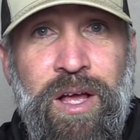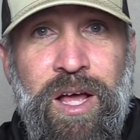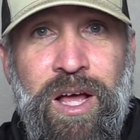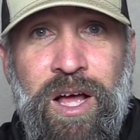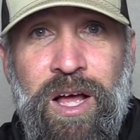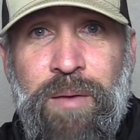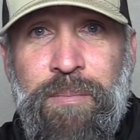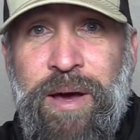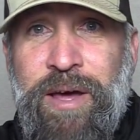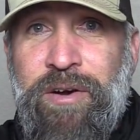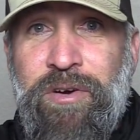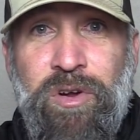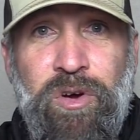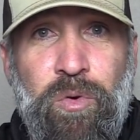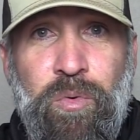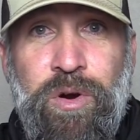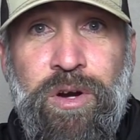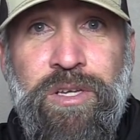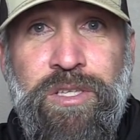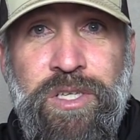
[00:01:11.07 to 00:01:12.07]
Um, I don't
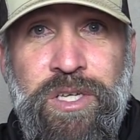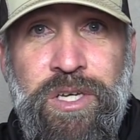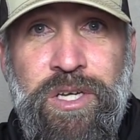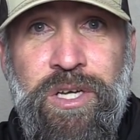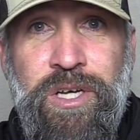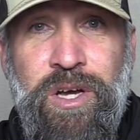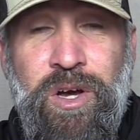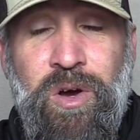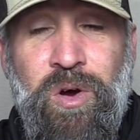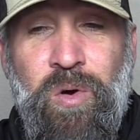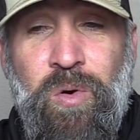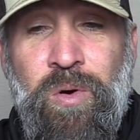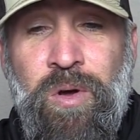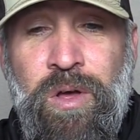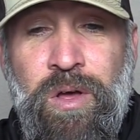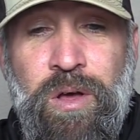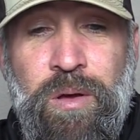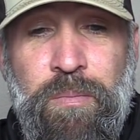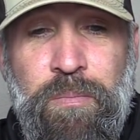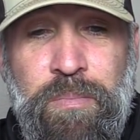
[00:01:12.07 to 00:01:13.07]
know where it's going to go,
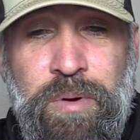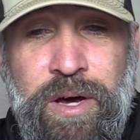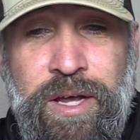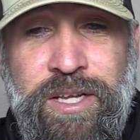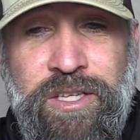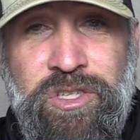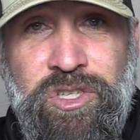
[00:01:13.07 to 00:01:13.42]
but